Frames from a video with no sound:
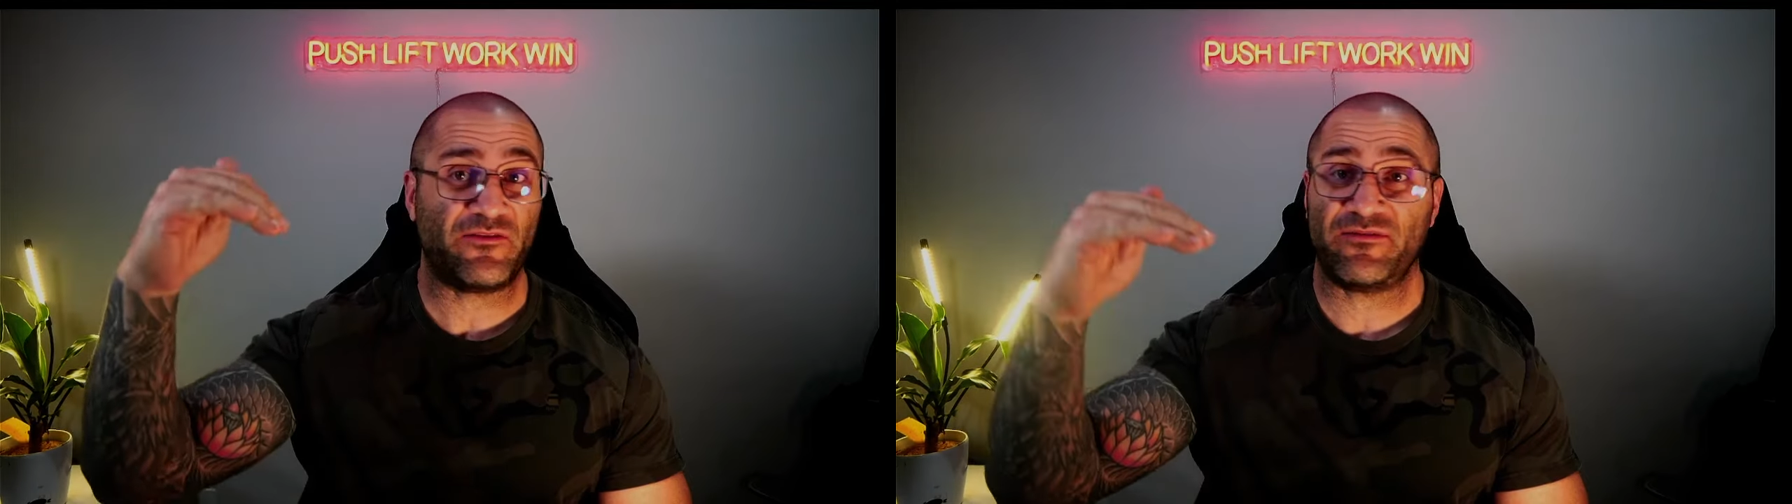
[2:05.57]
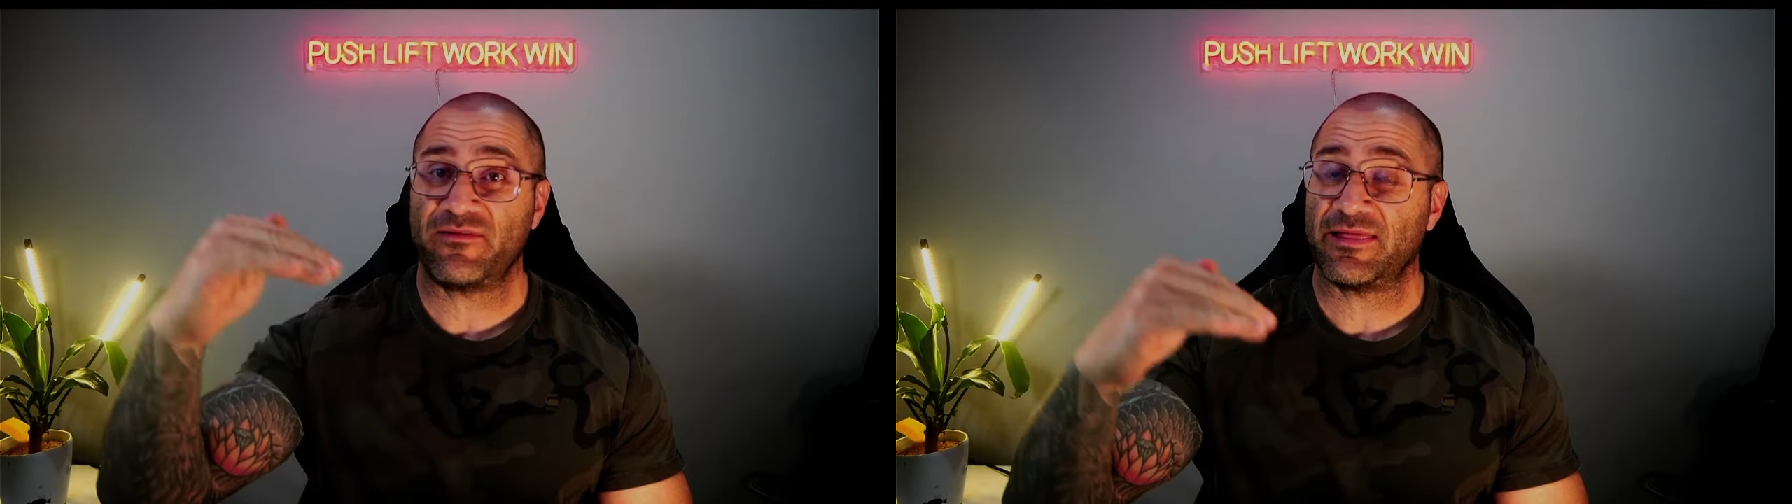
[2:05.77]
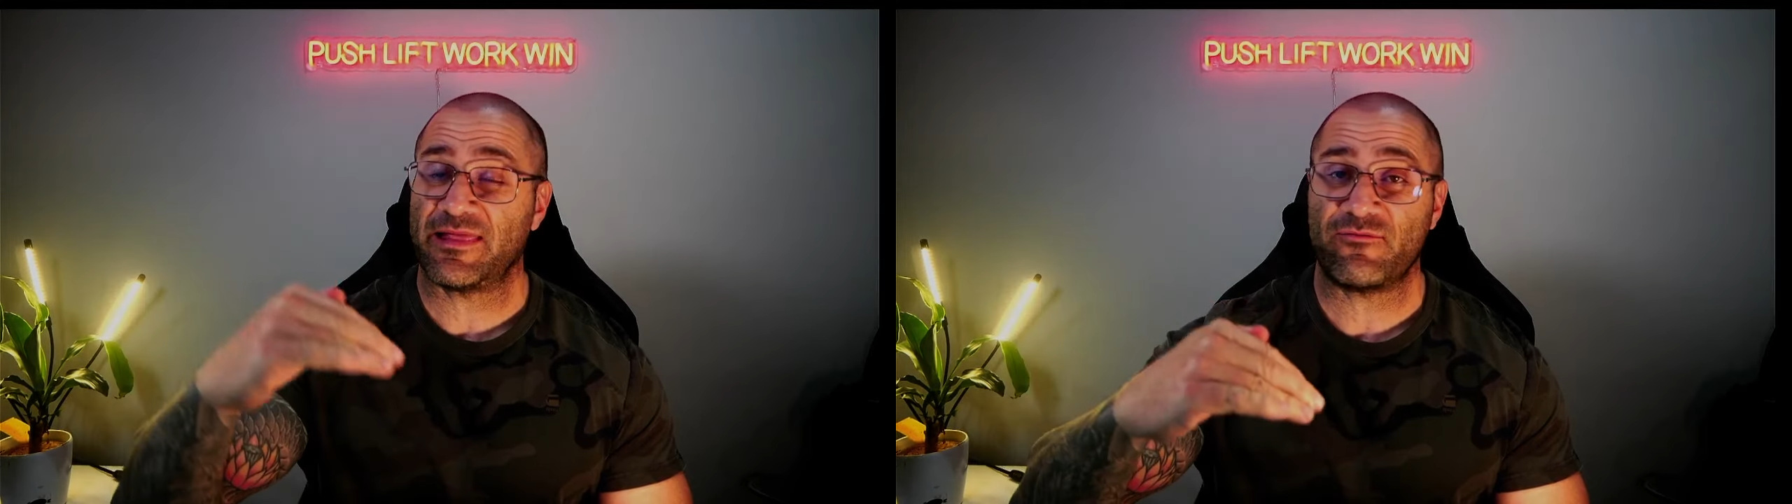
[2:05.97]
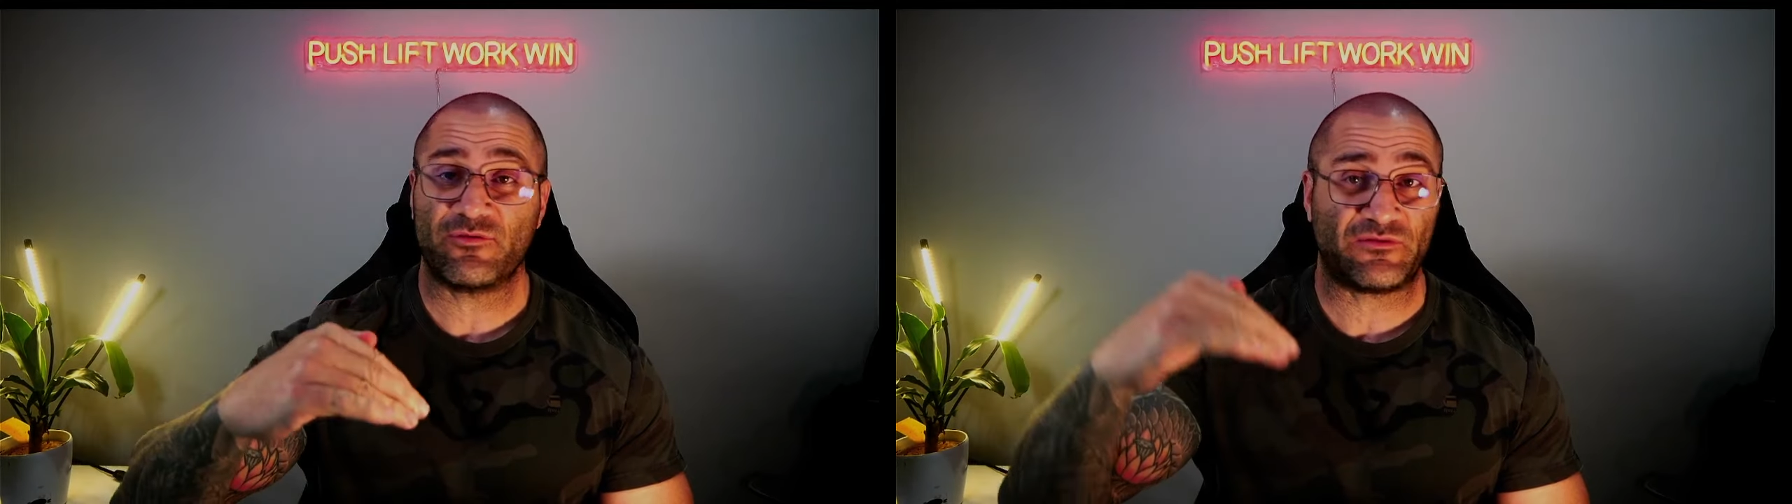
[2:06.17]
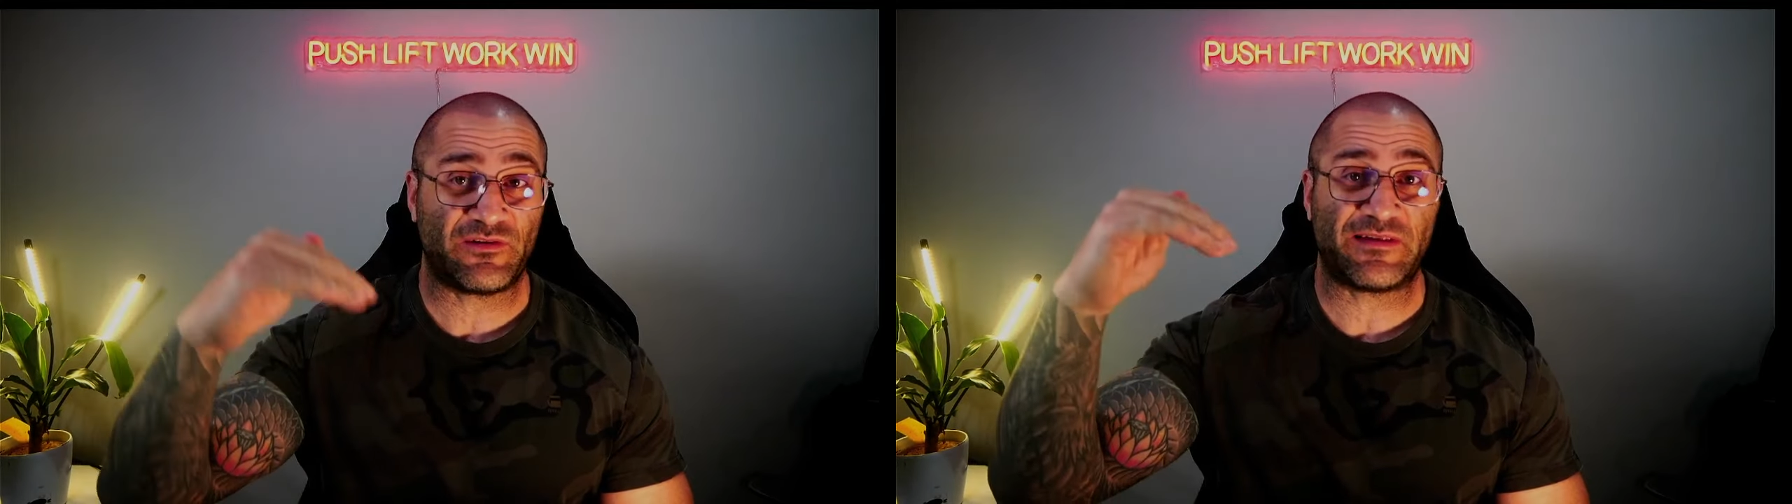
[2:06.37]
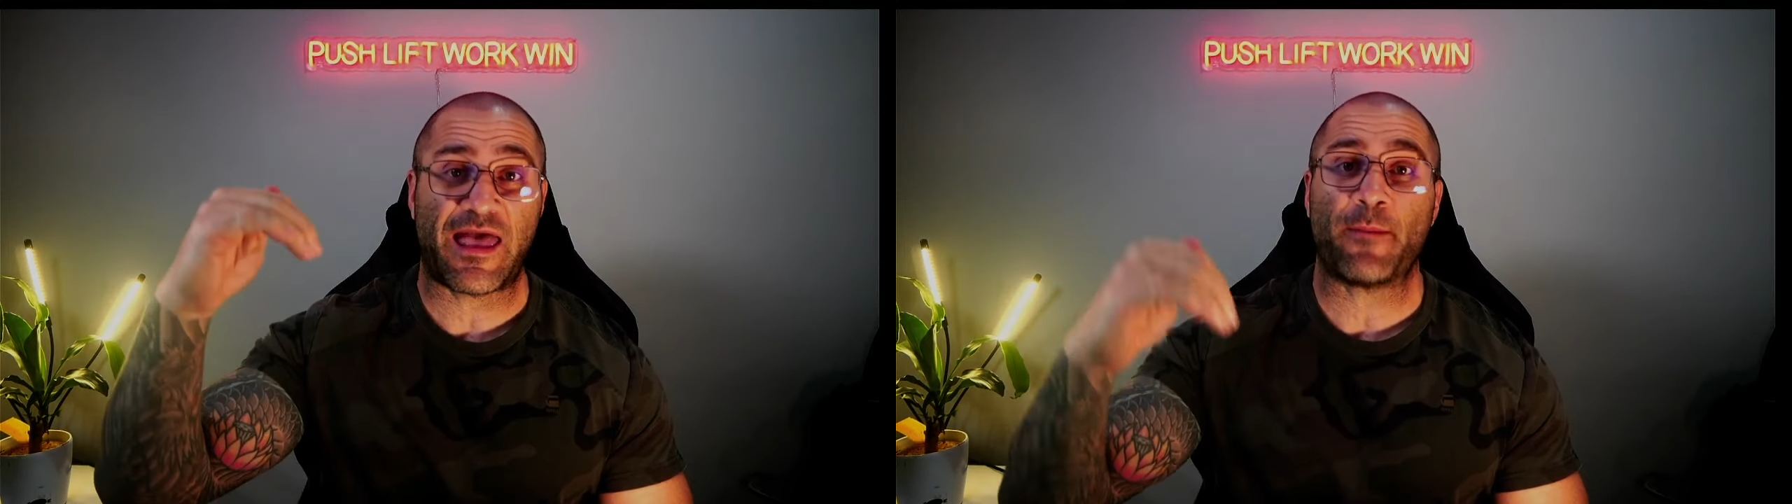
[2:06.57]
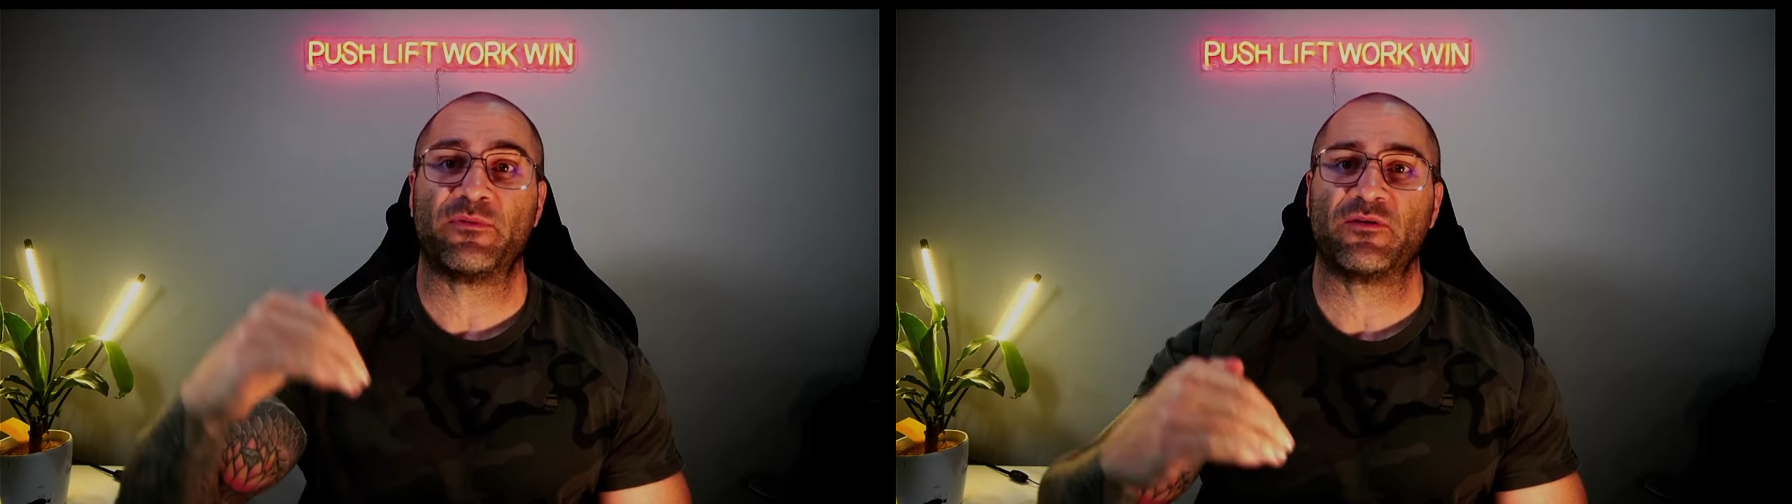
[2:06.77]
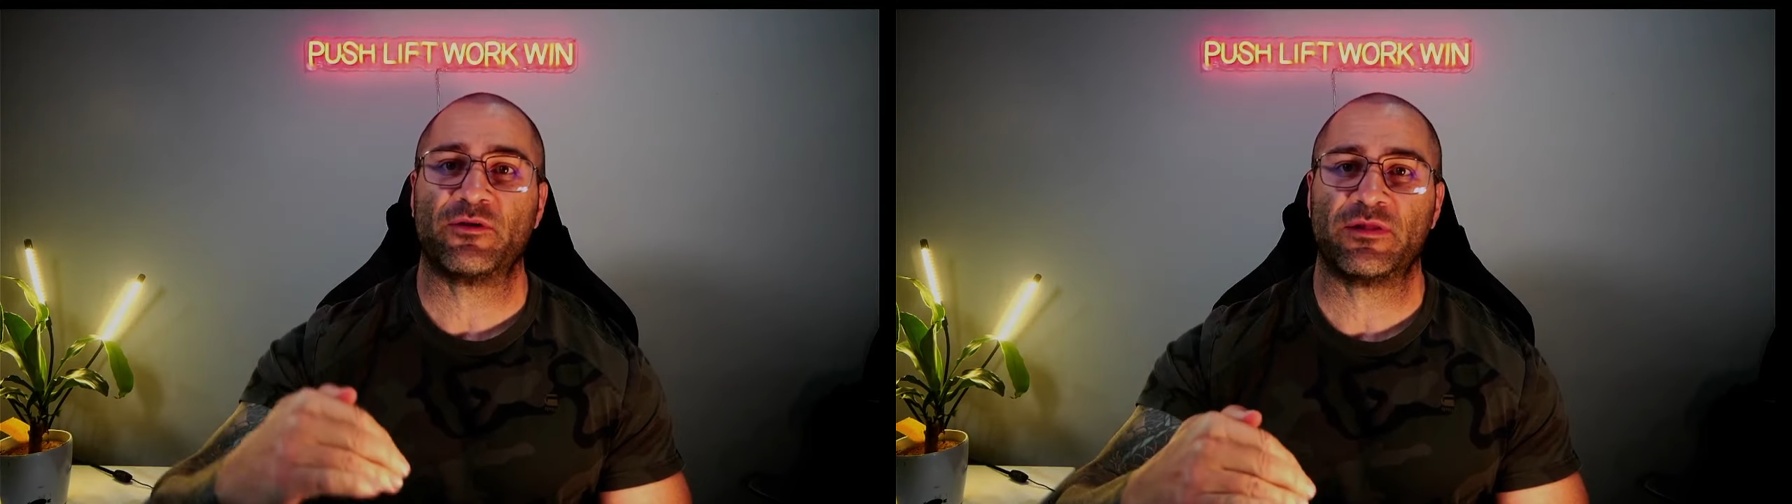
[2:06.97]
levels just
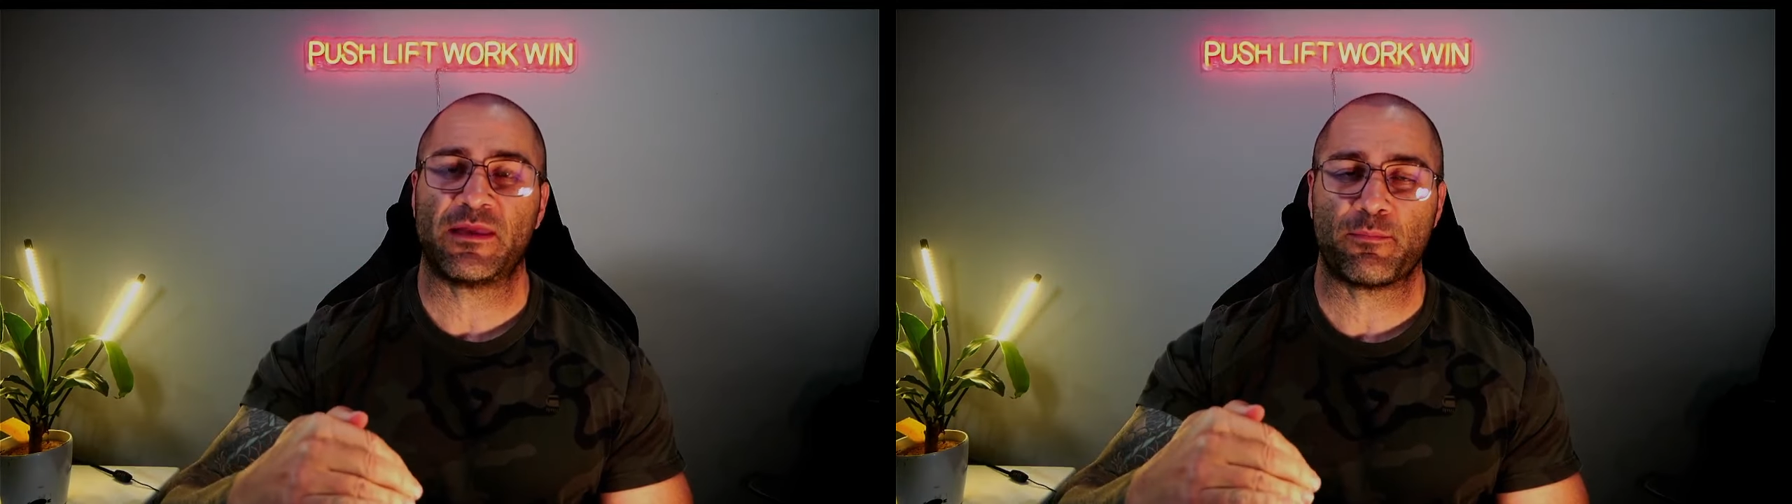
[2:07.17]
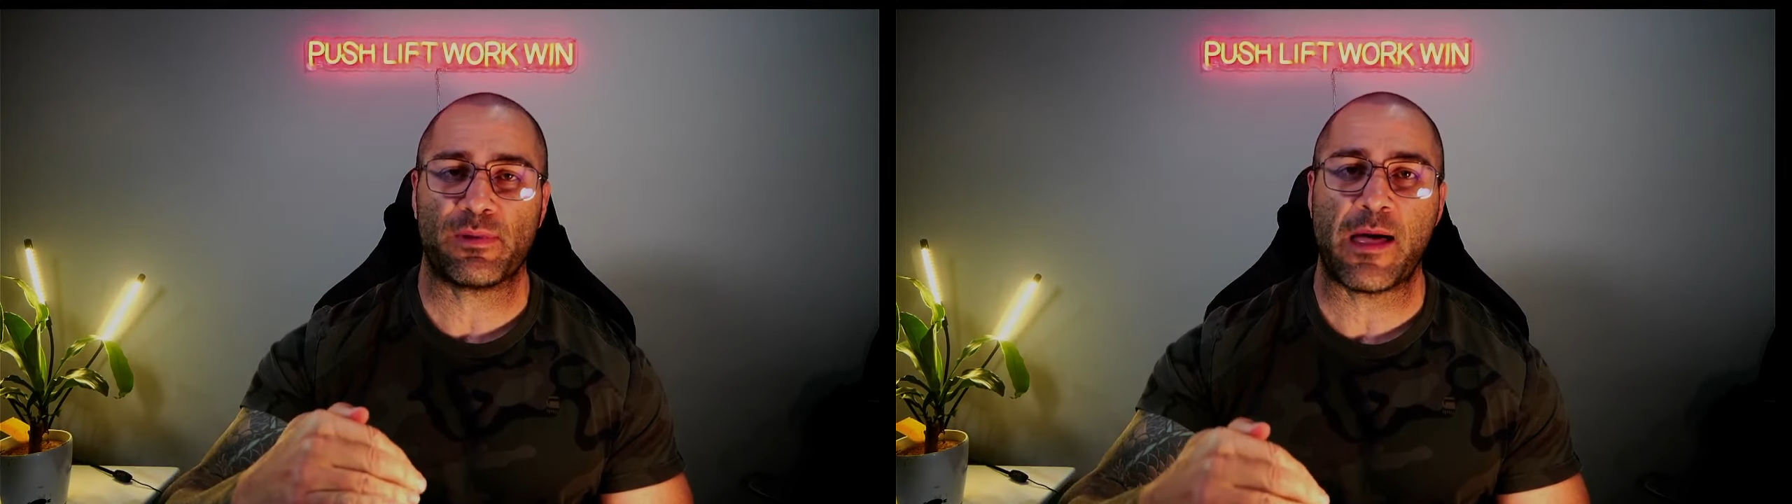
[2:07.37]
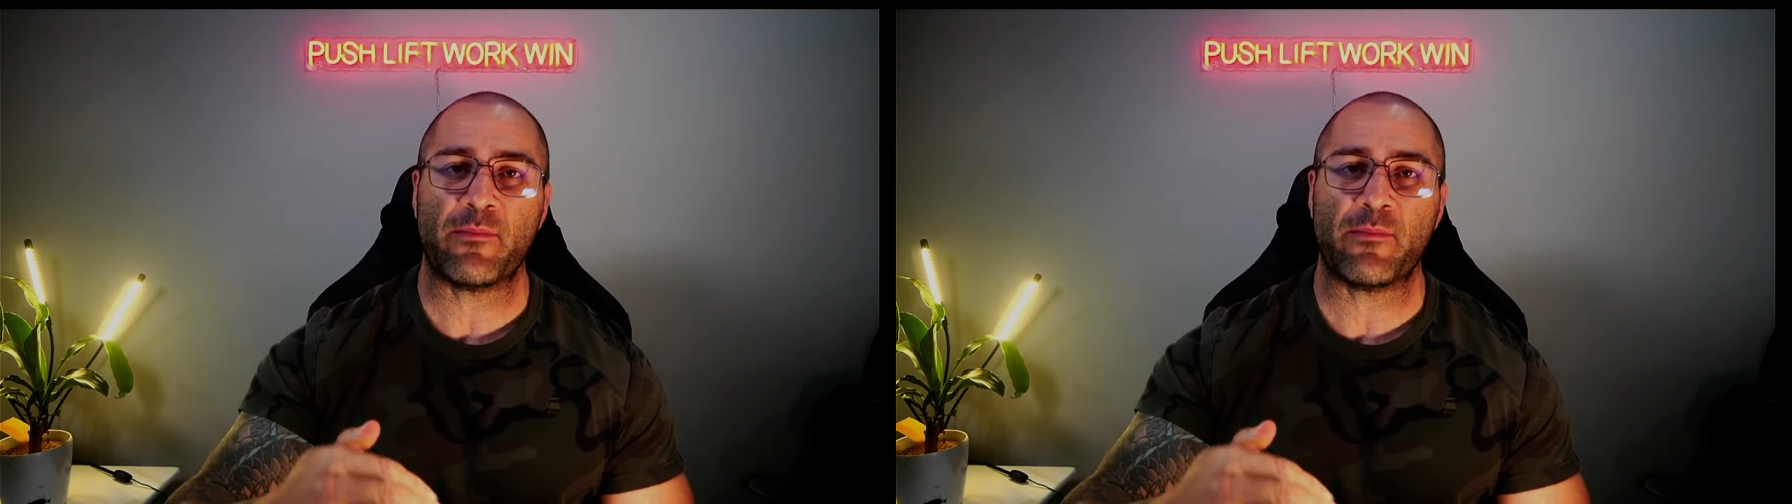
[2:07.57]
absolutely plummet.